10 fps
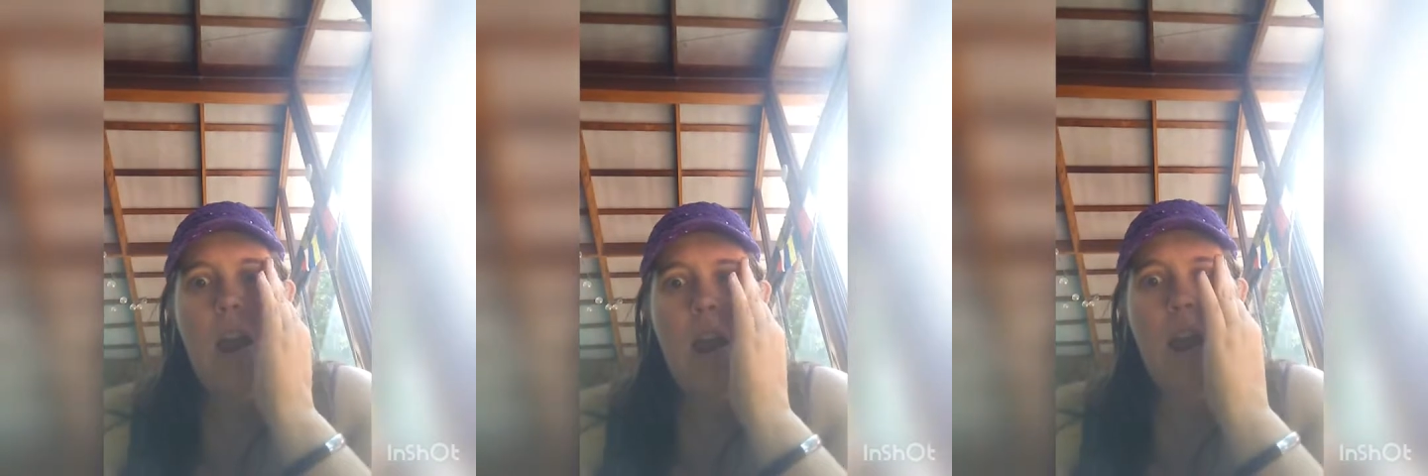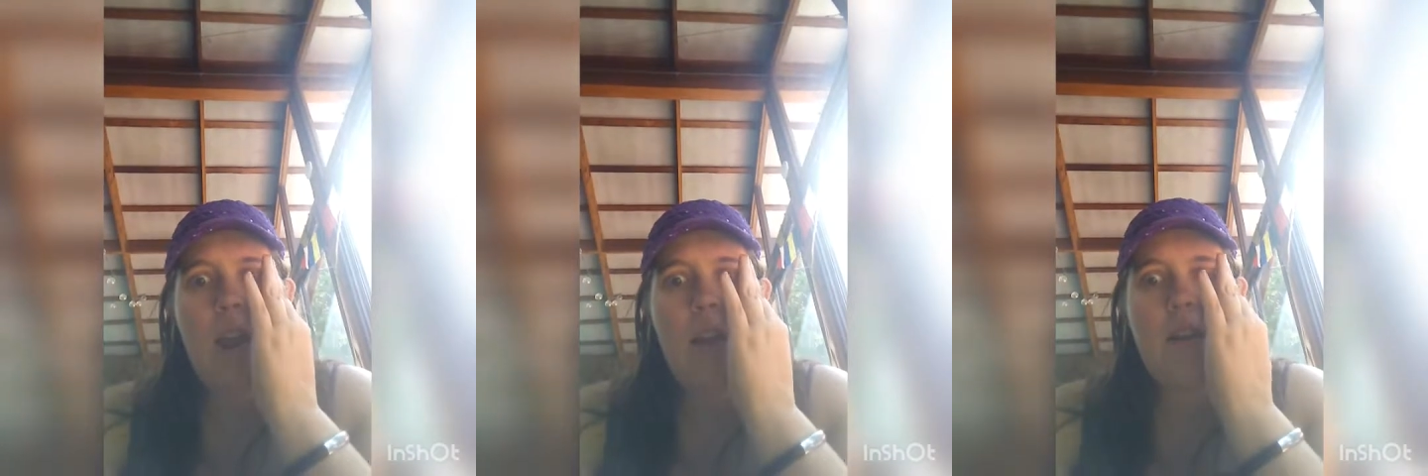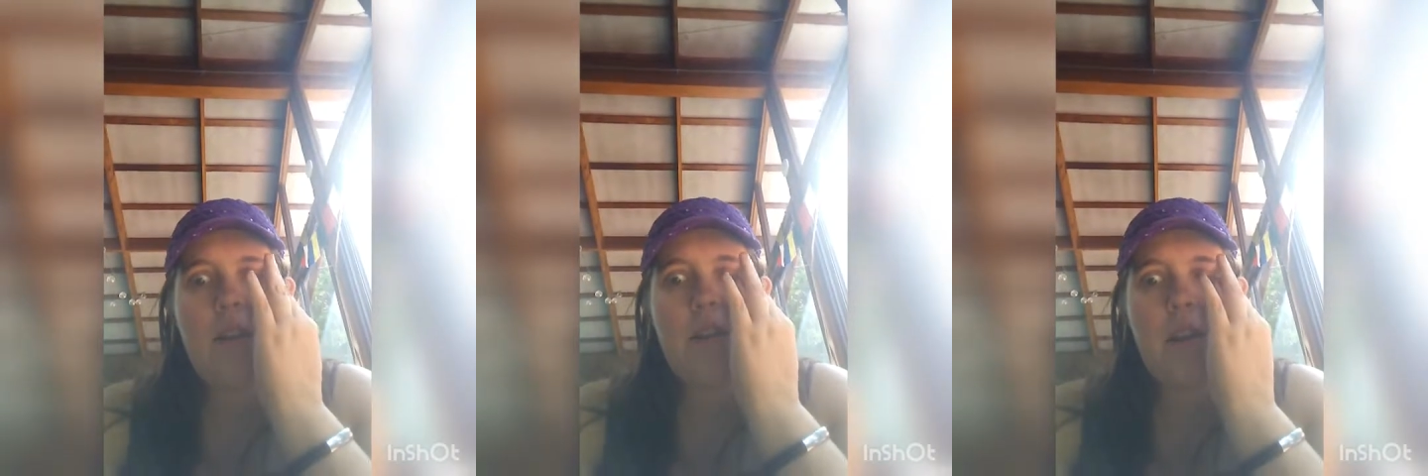
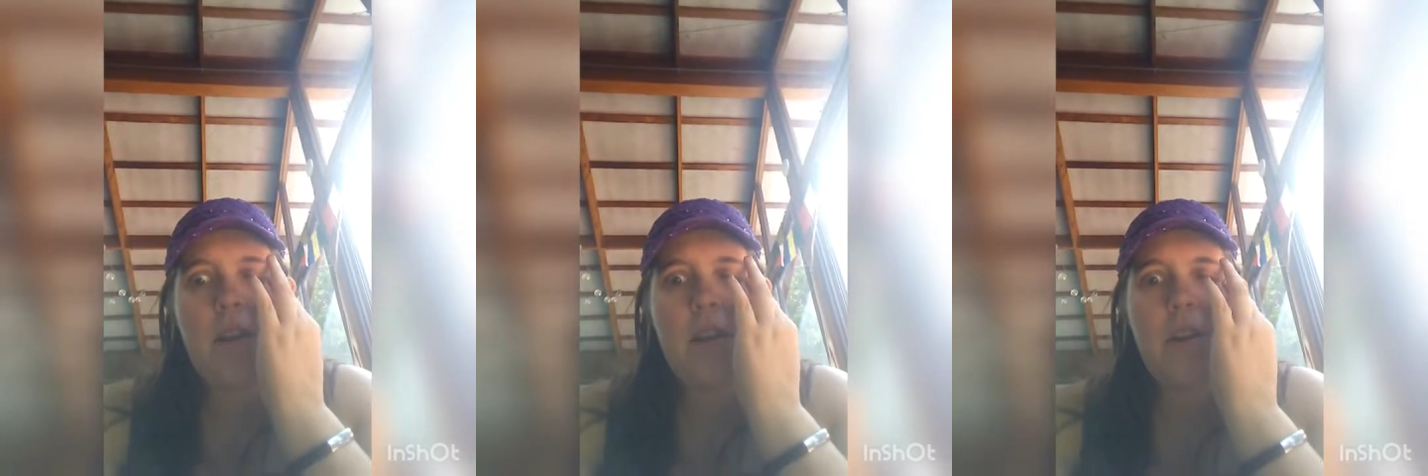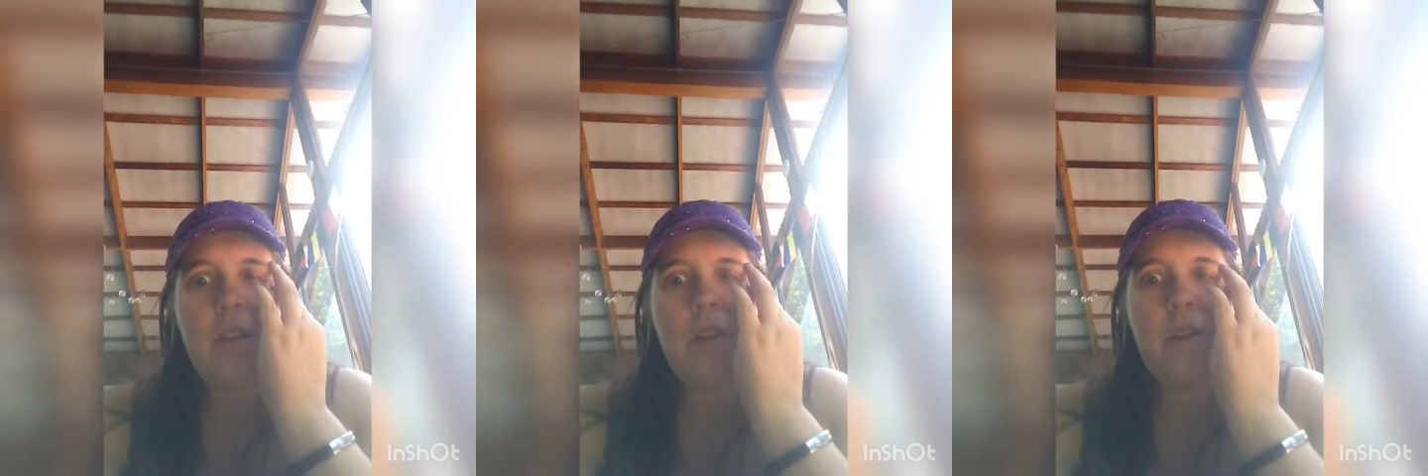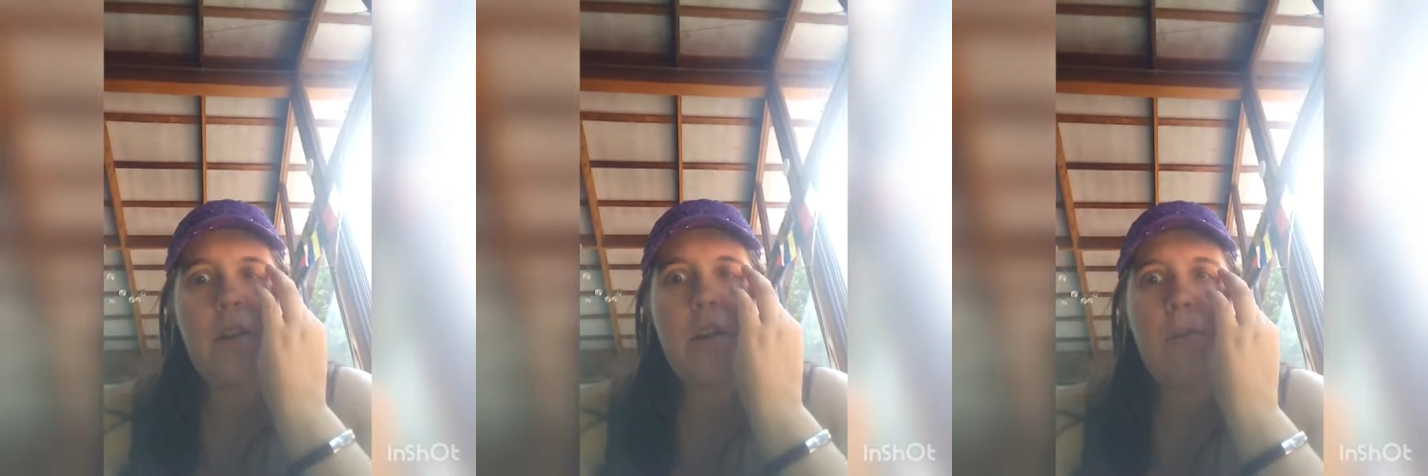And
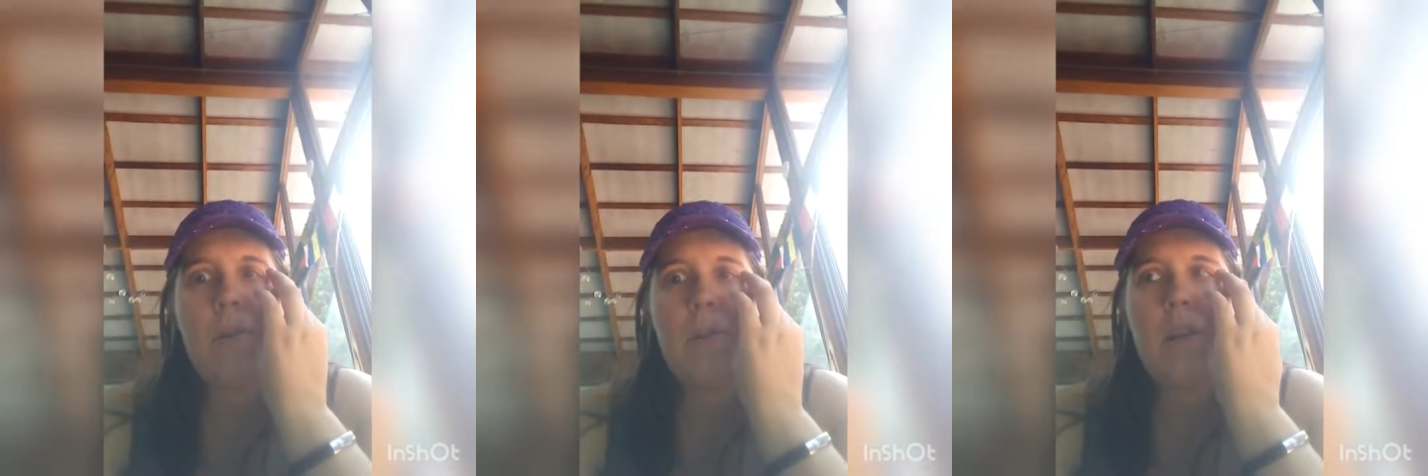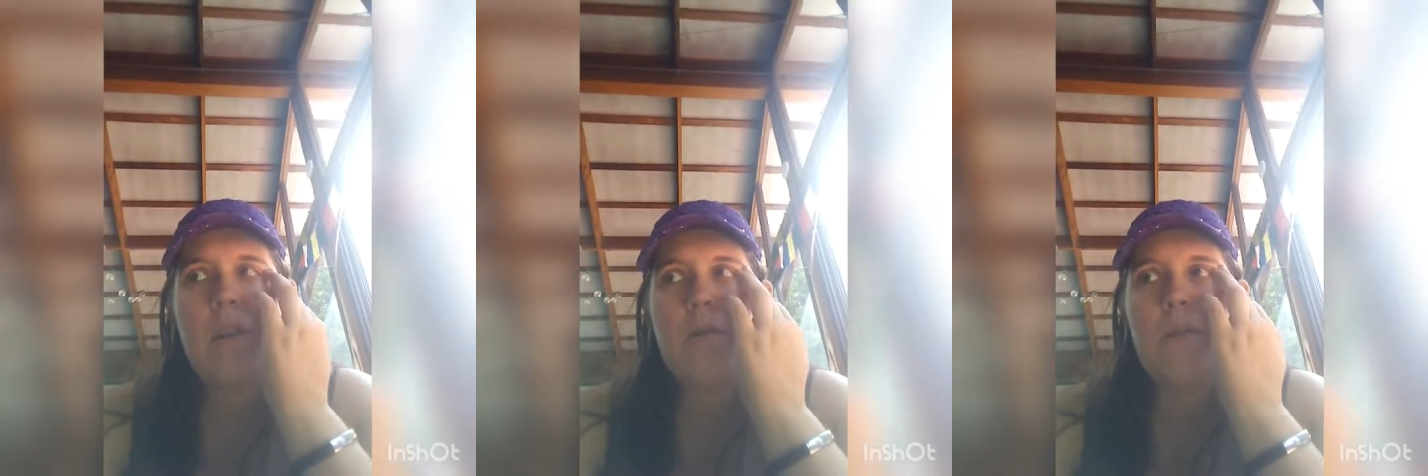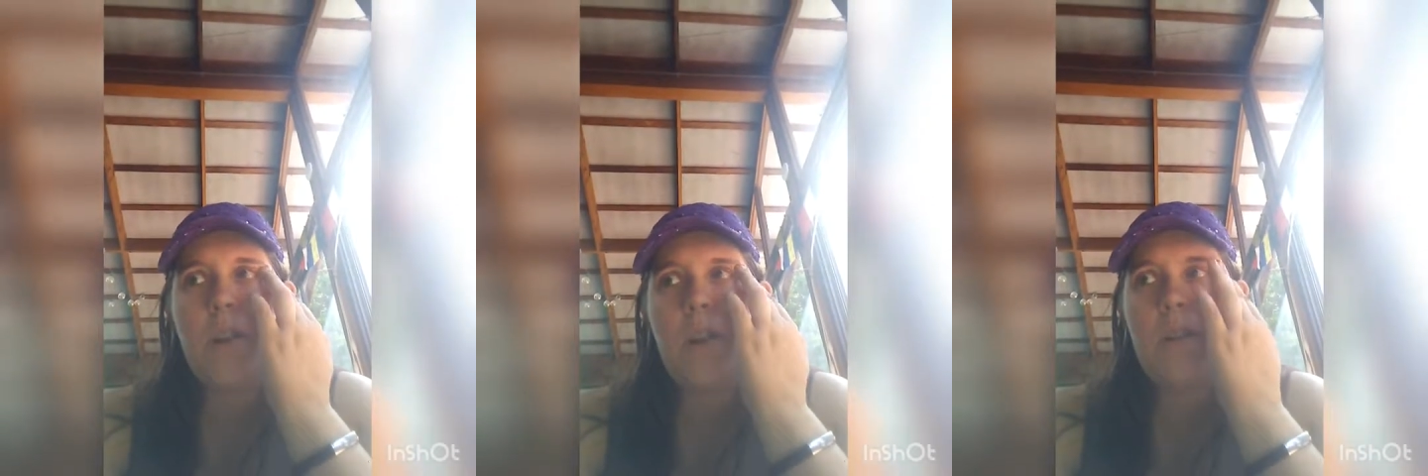so prepping those
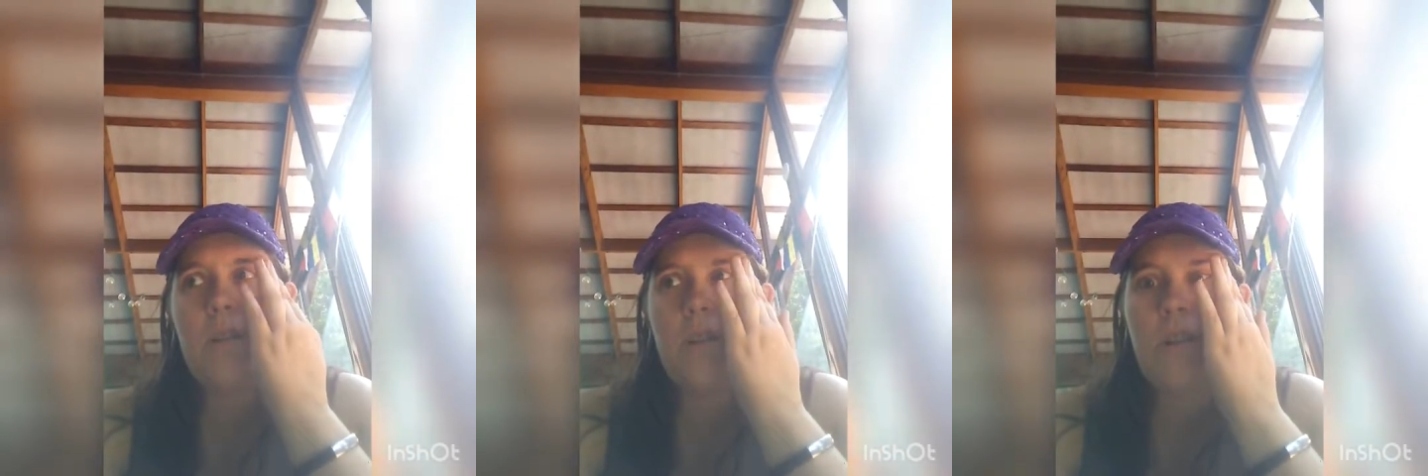jars